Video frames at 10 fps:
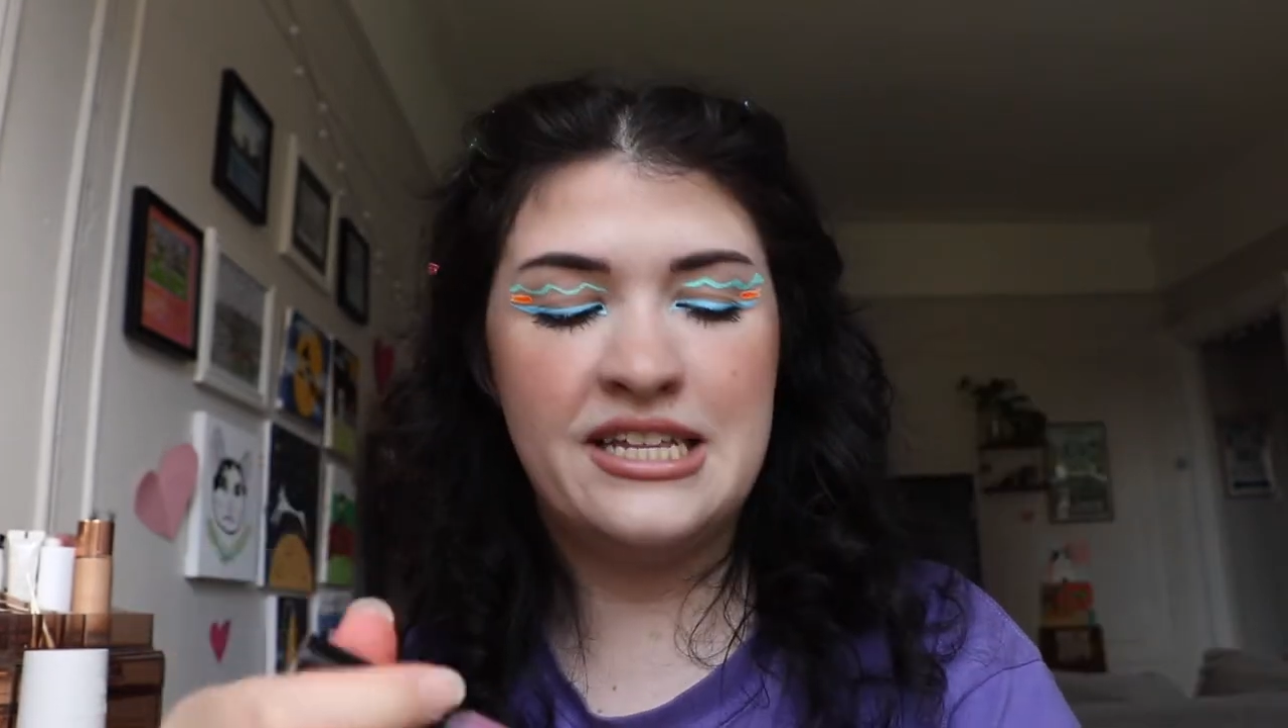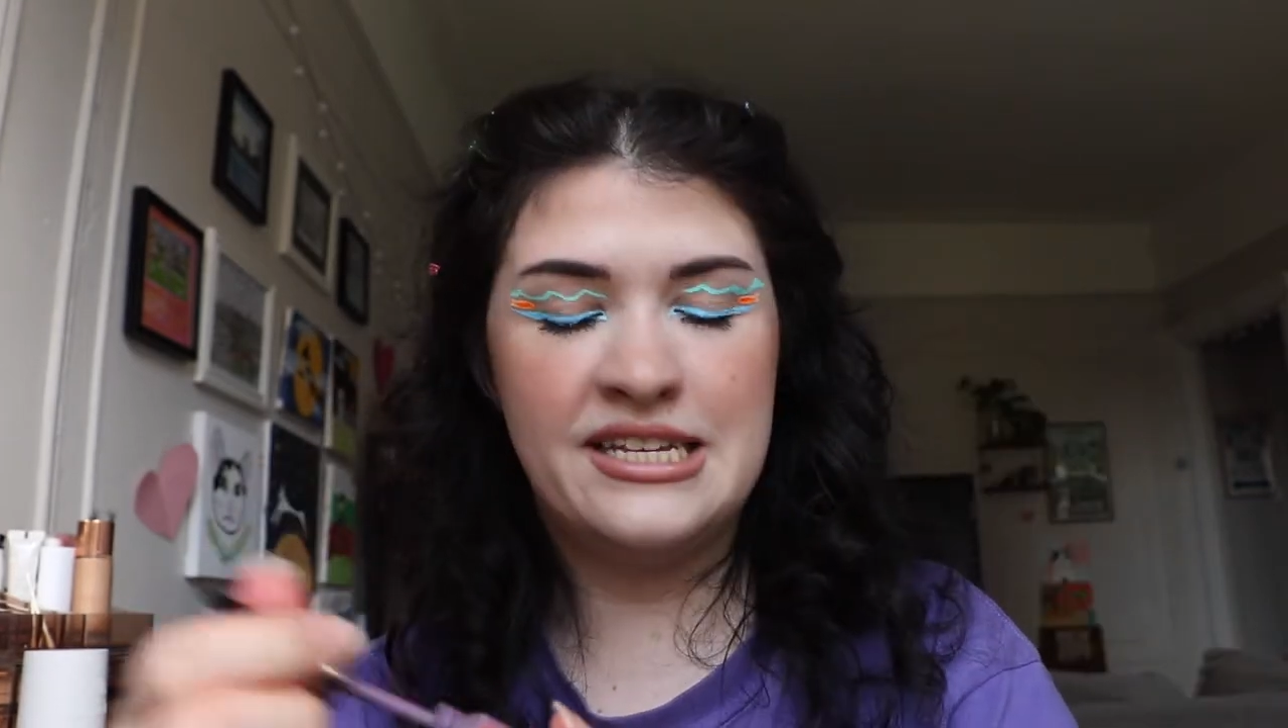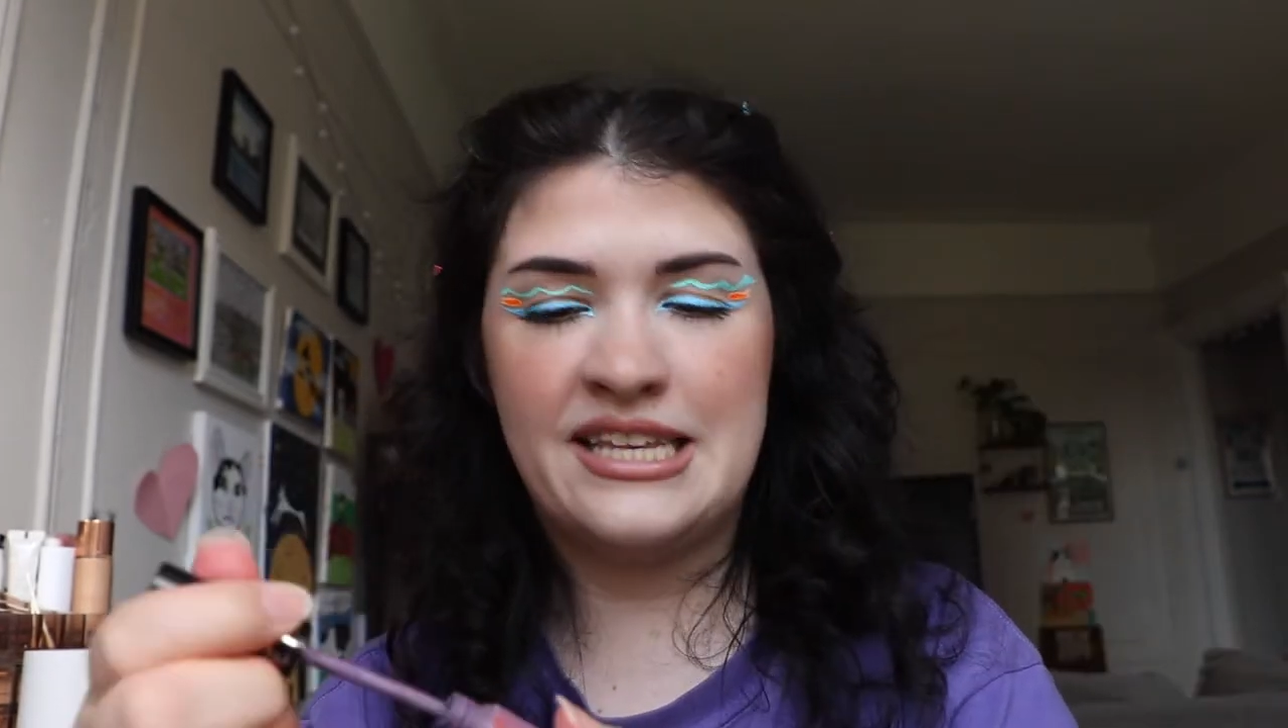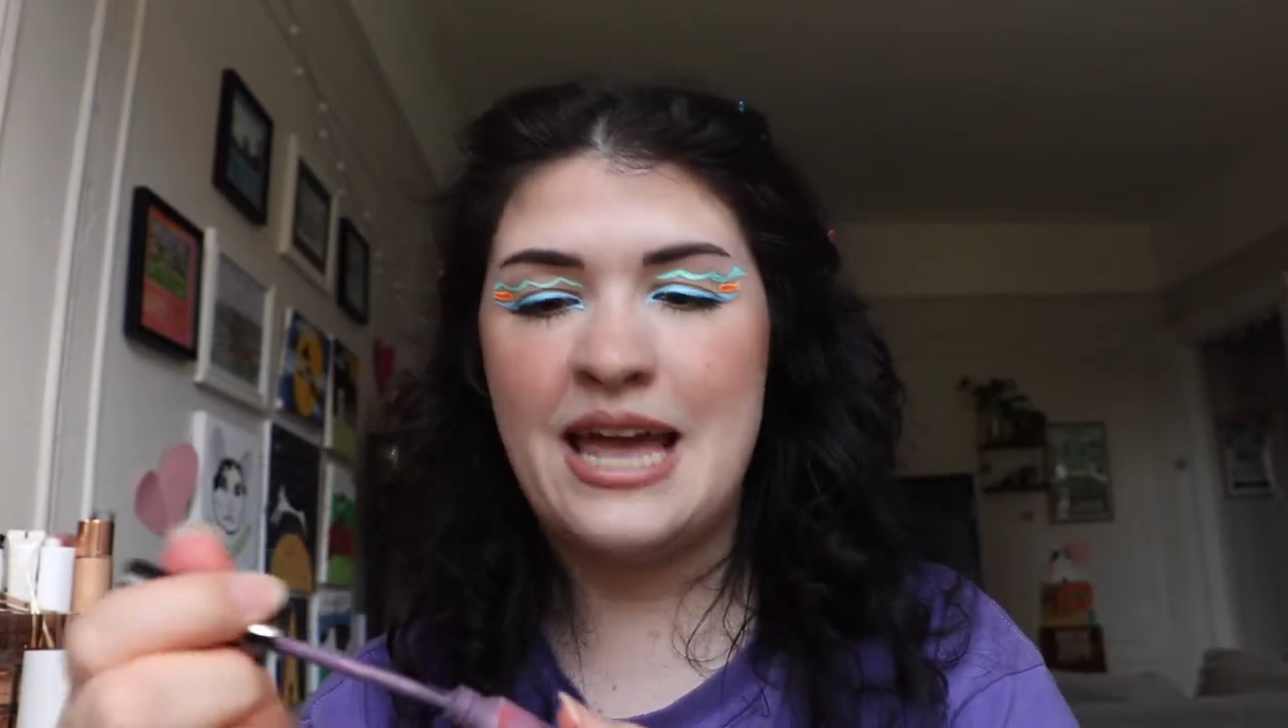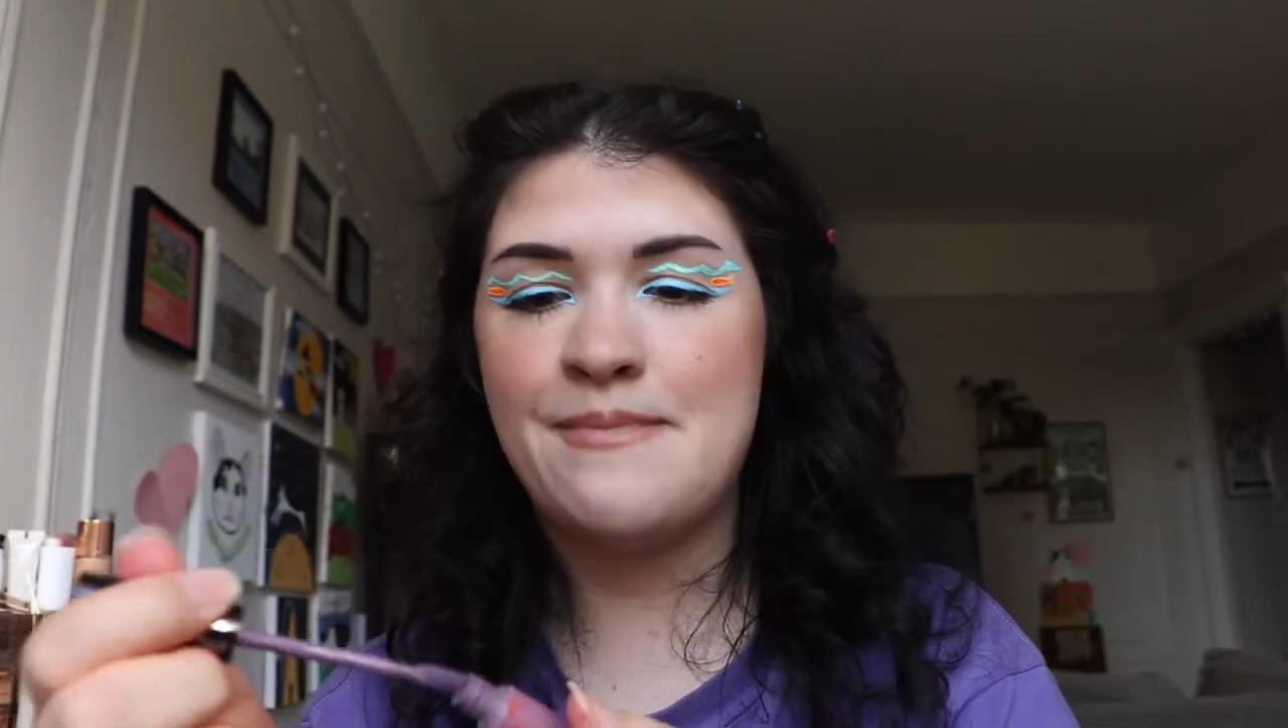the
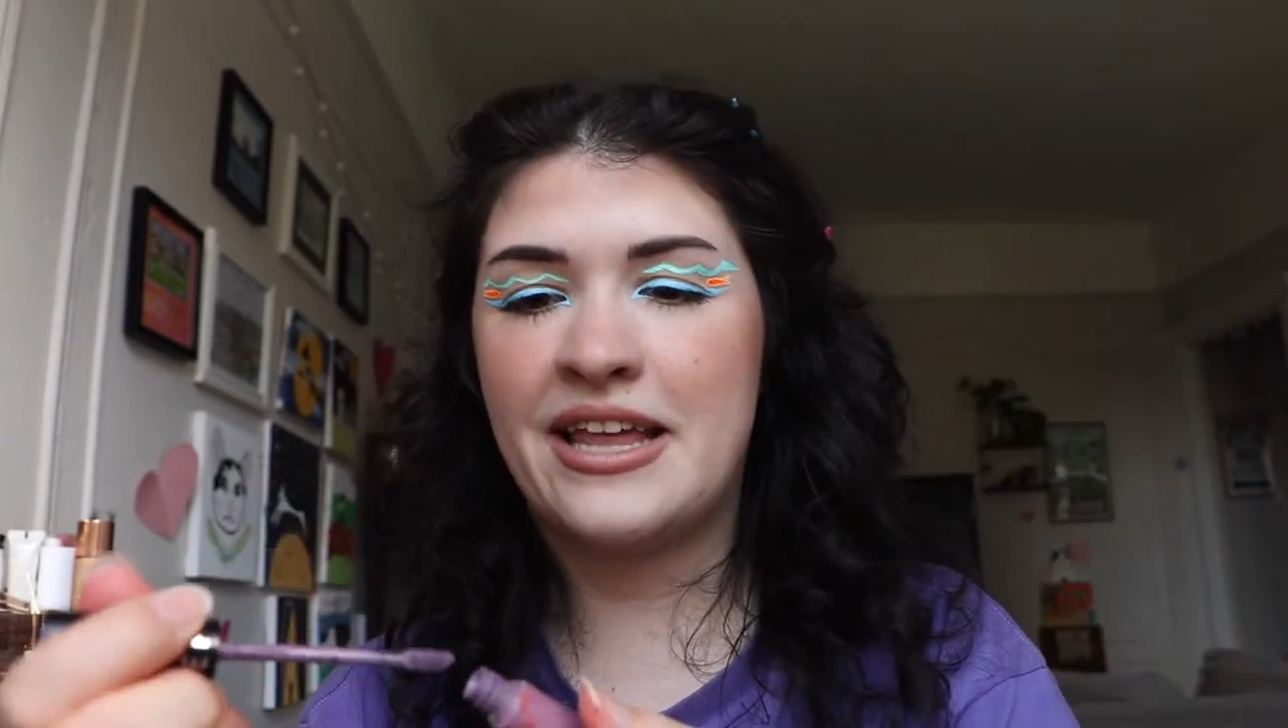same.